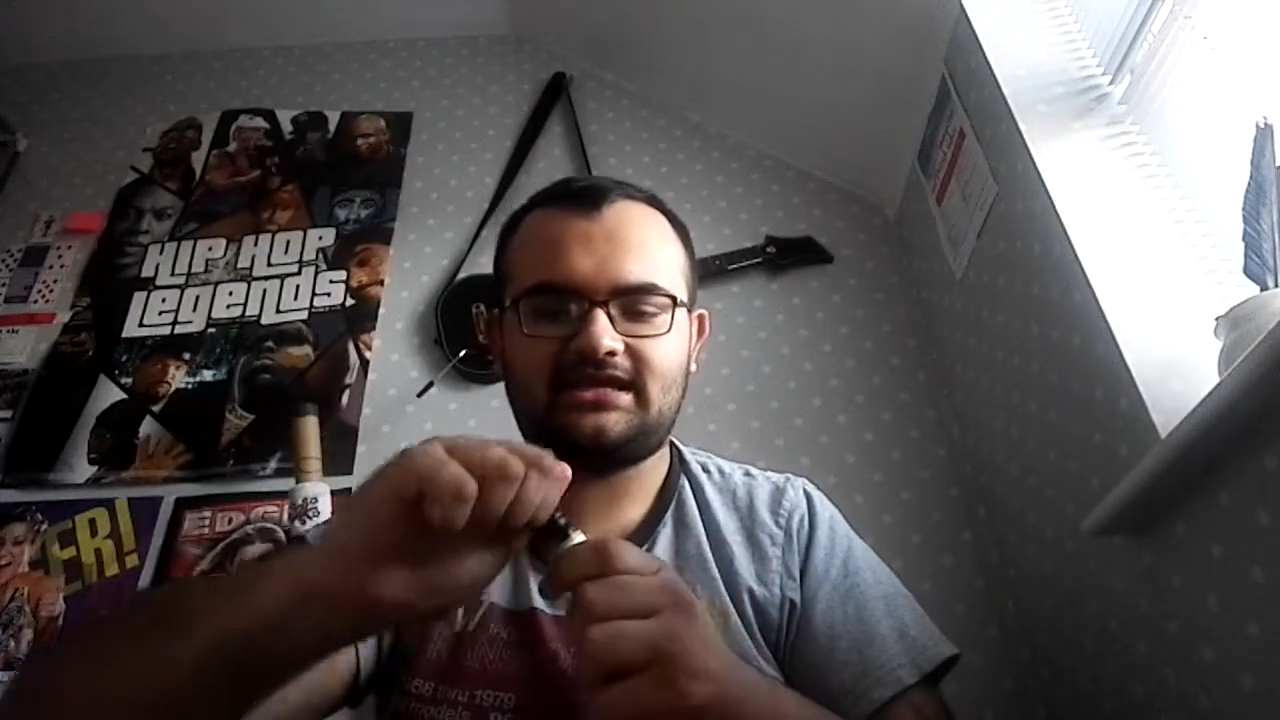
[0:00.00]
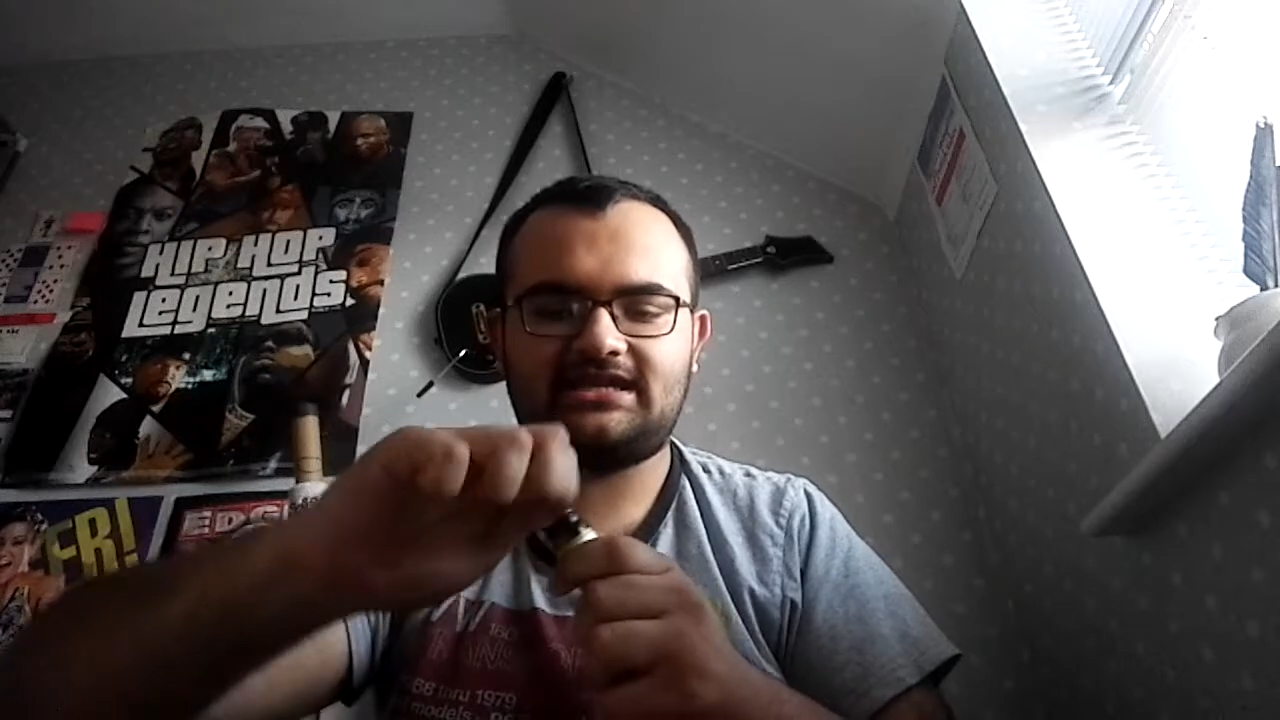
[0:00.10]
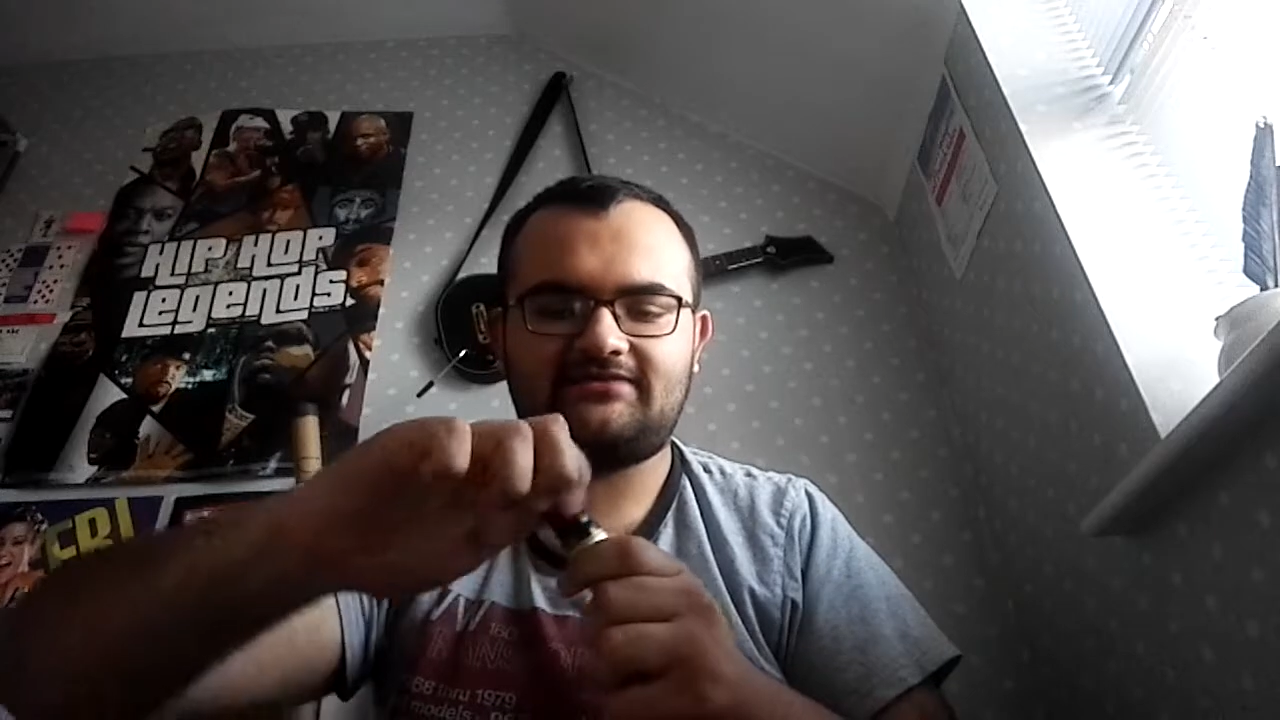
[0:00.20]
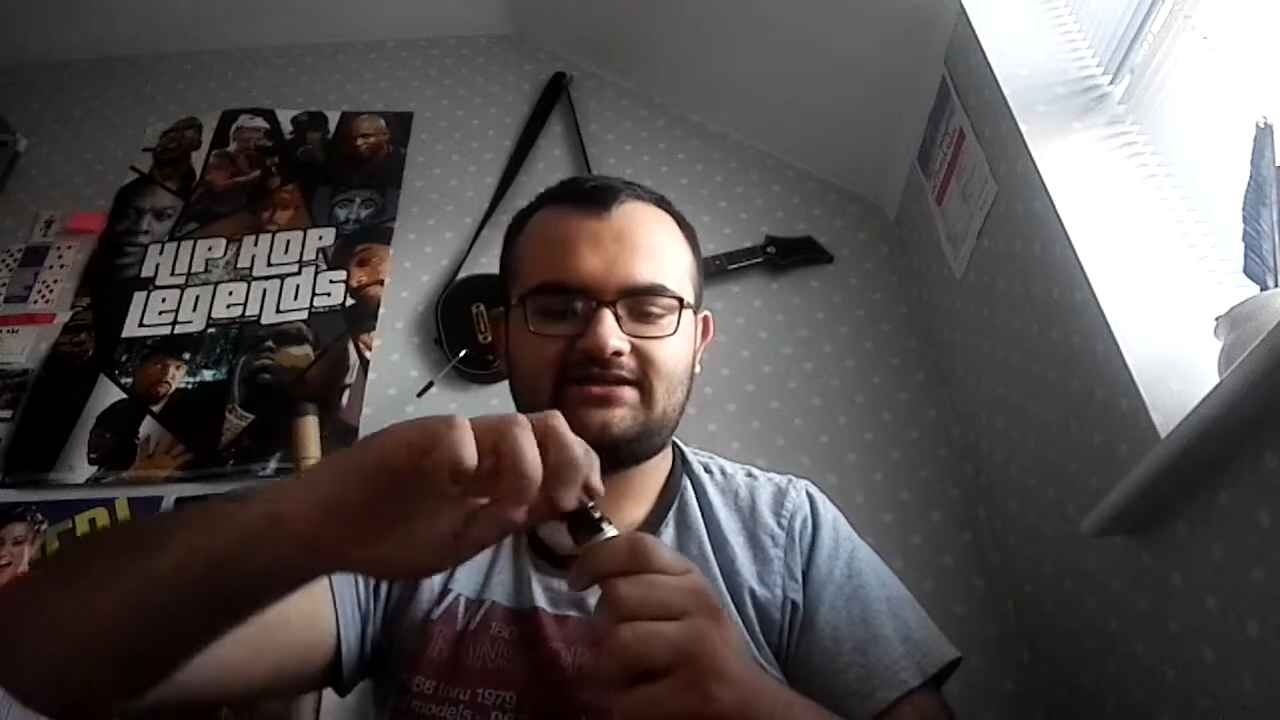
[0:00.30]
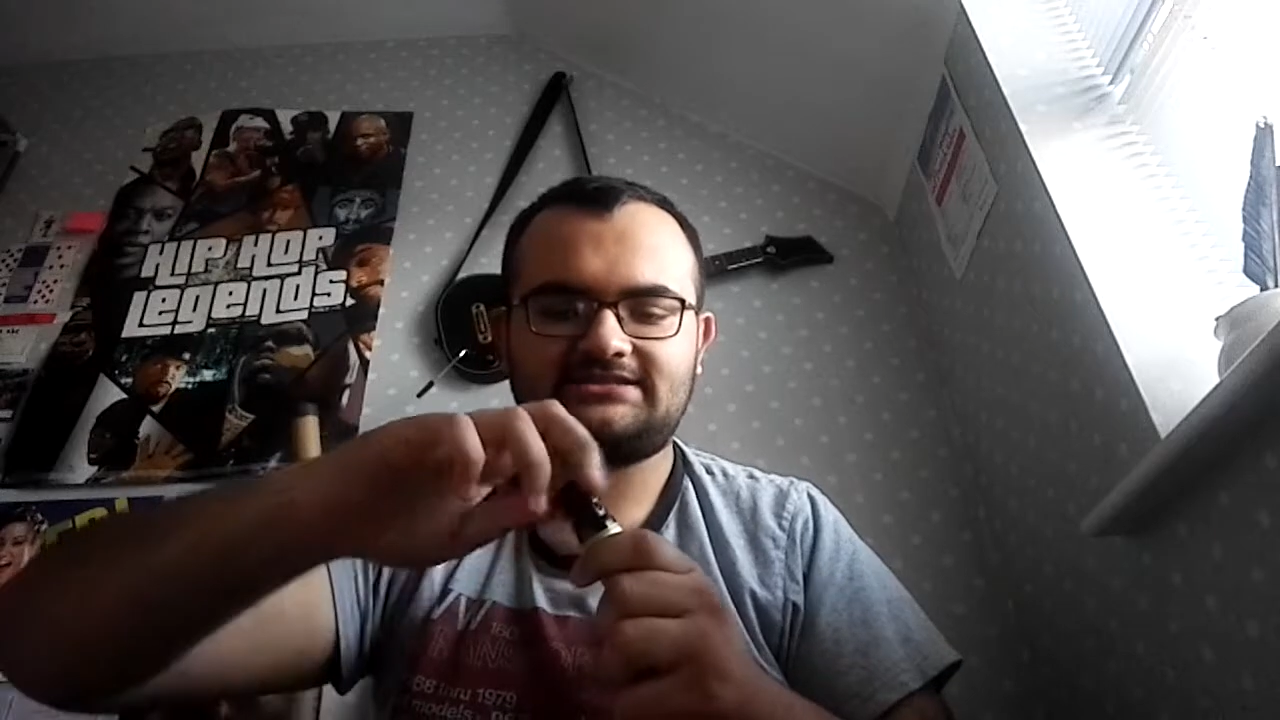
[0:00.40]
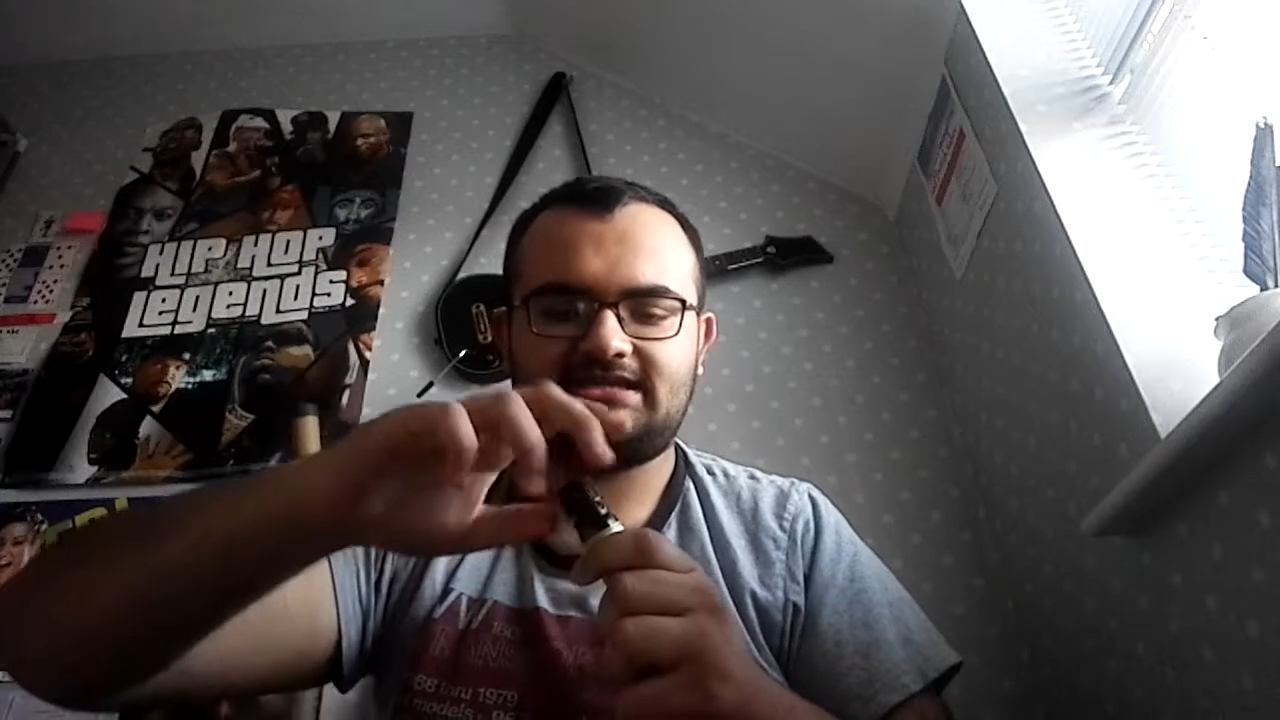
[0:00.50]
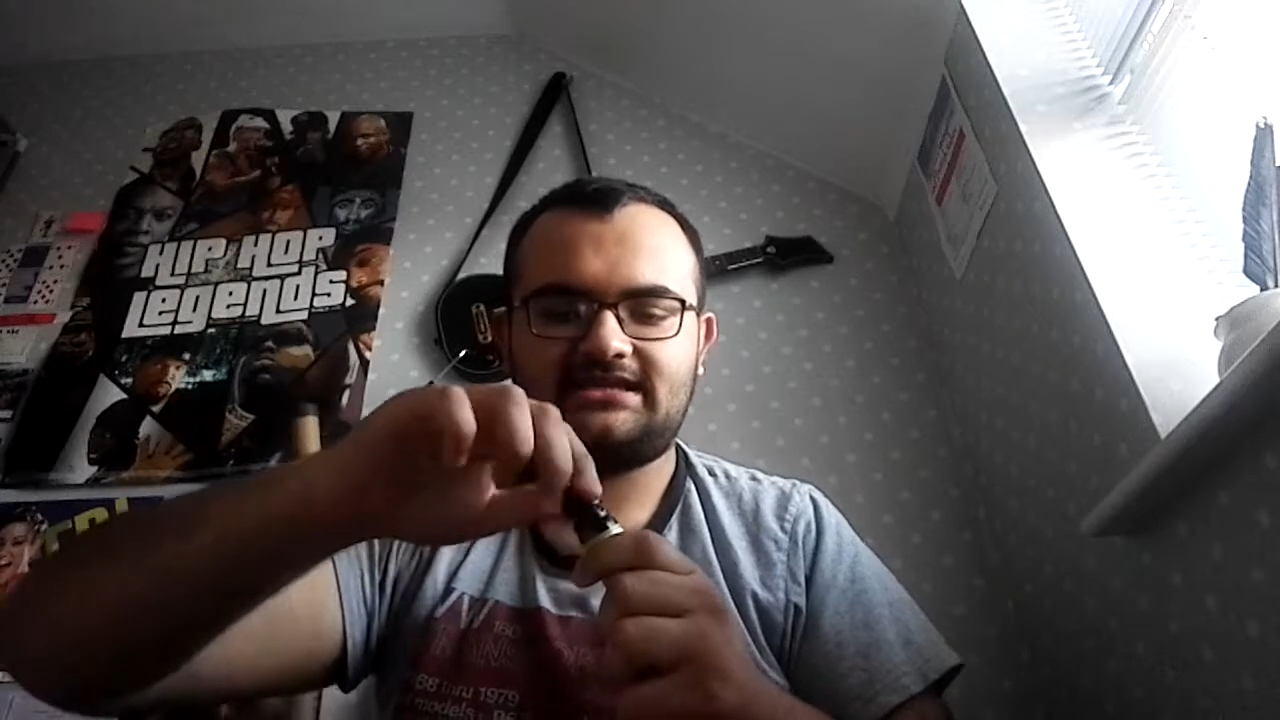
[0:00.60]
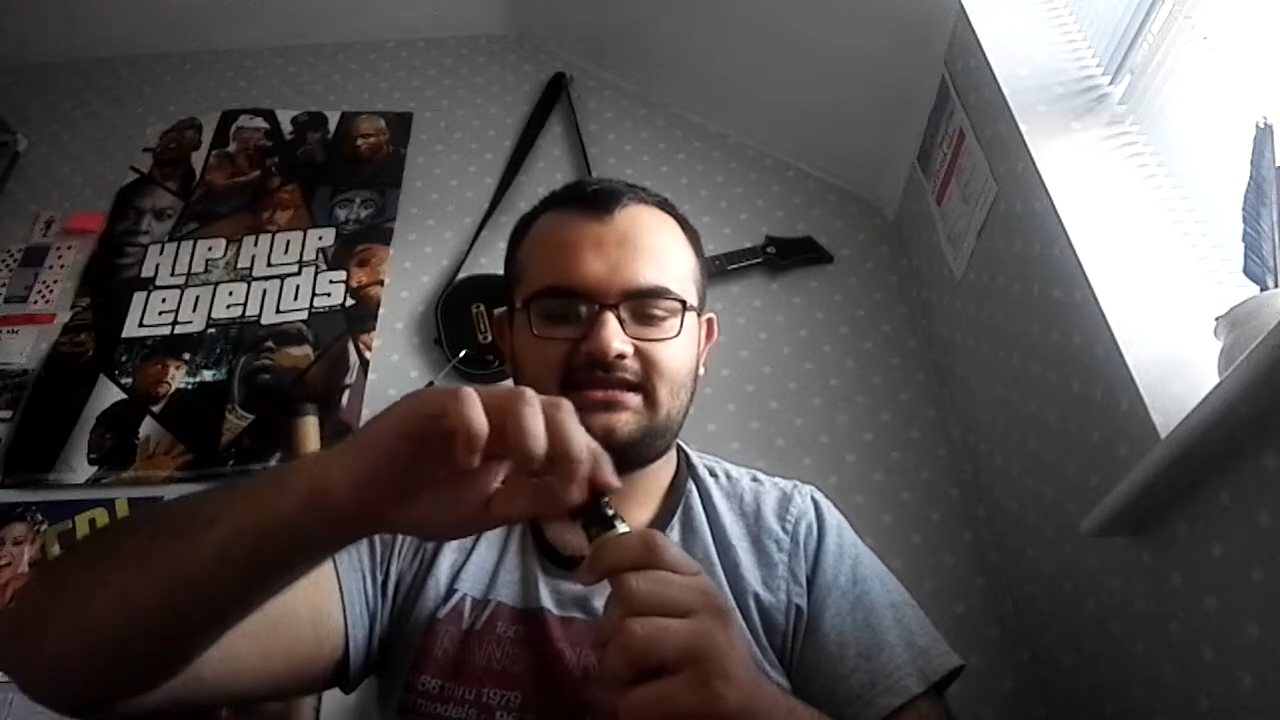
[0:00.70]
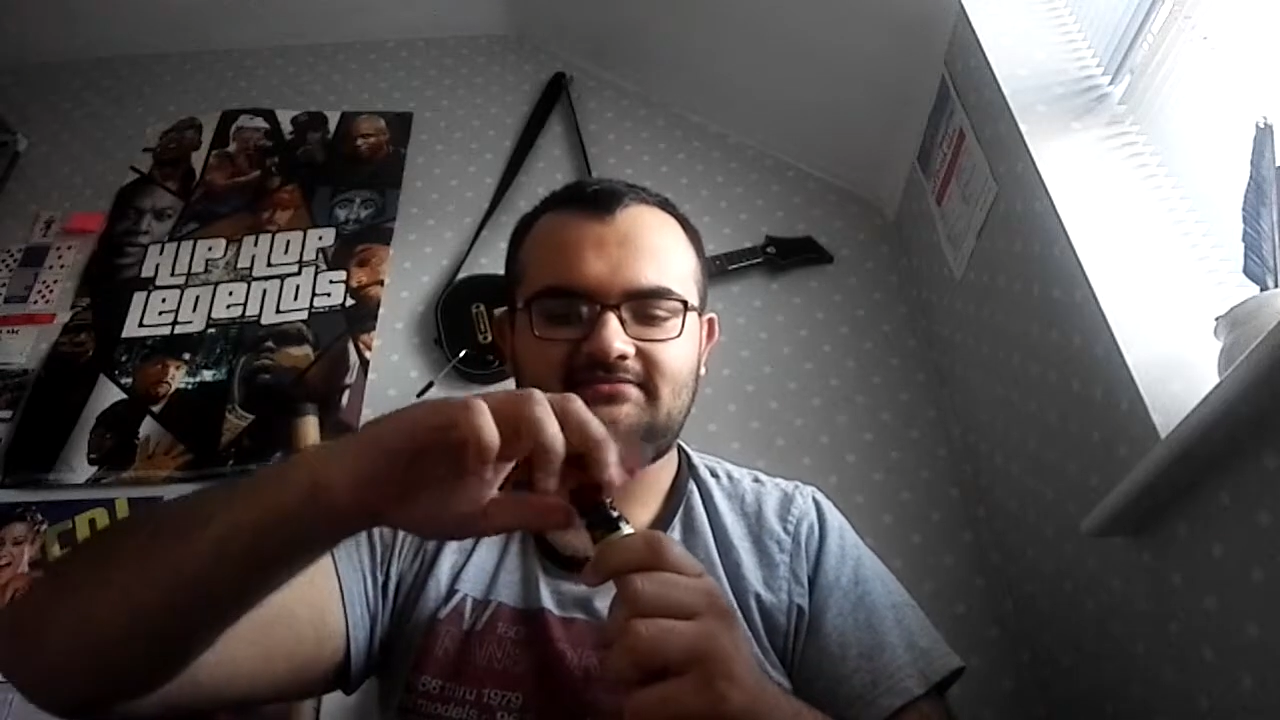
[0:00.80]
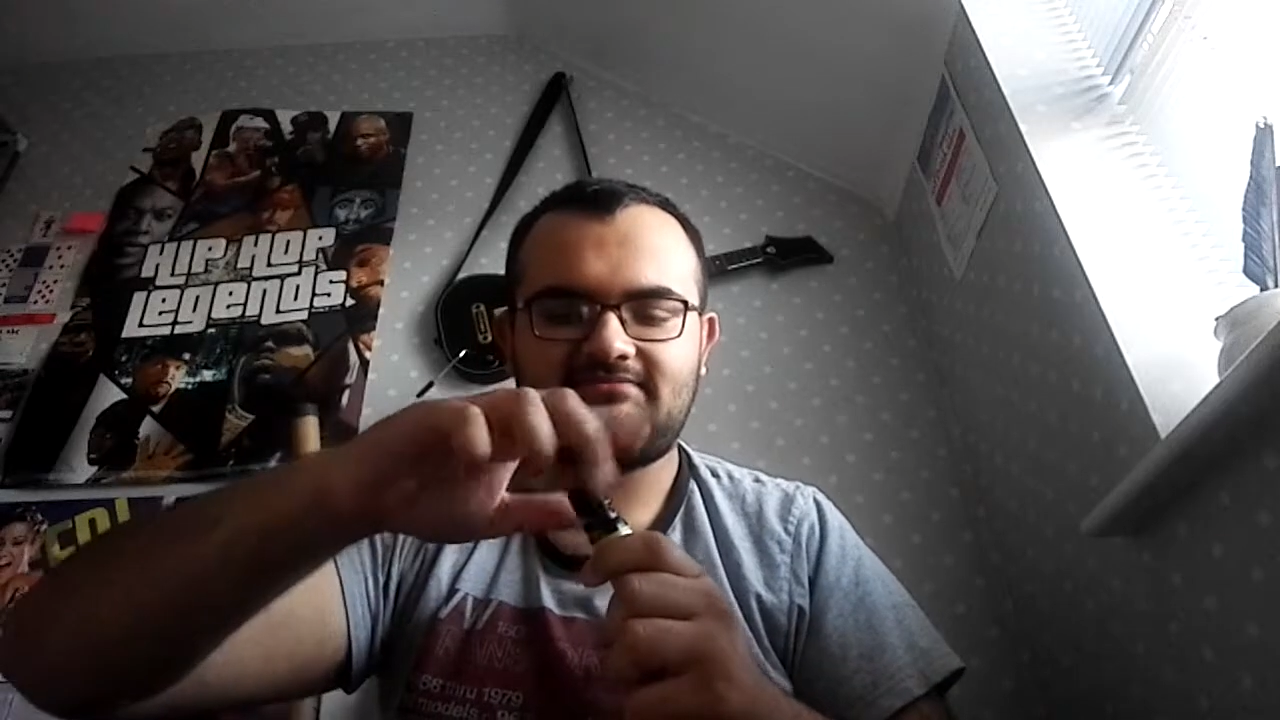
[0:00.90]
And I've
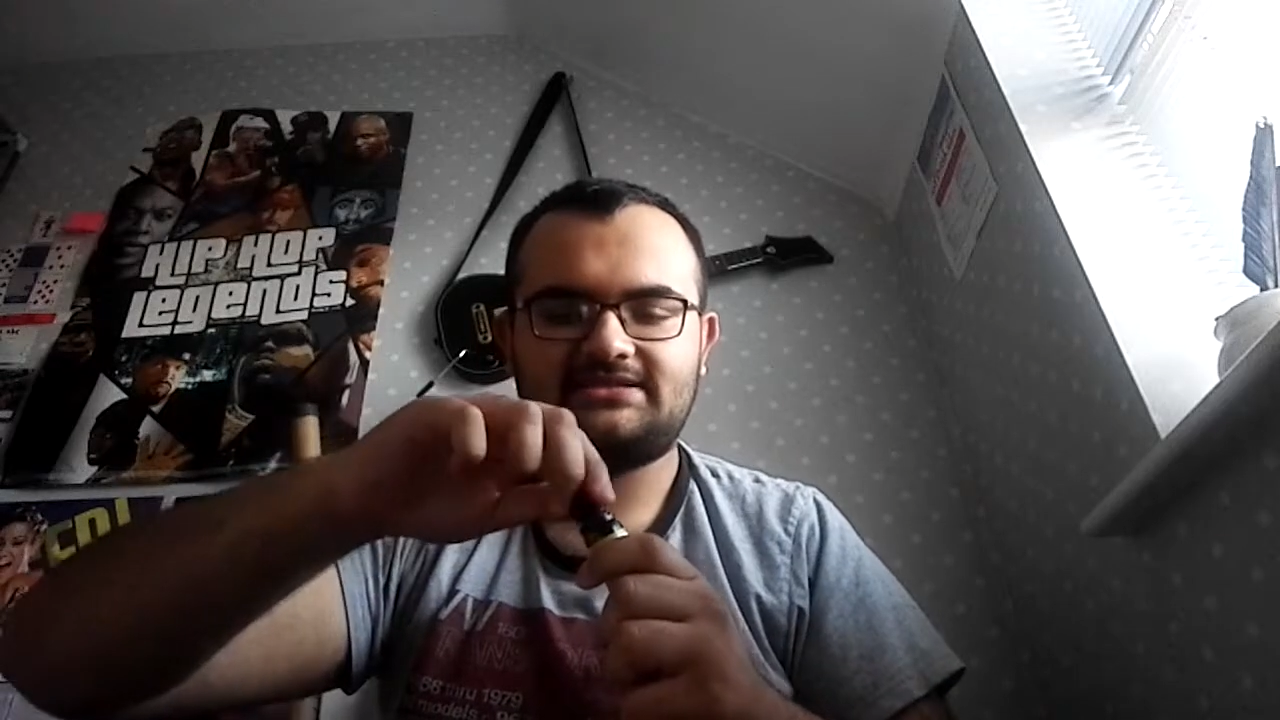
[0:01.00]
actually had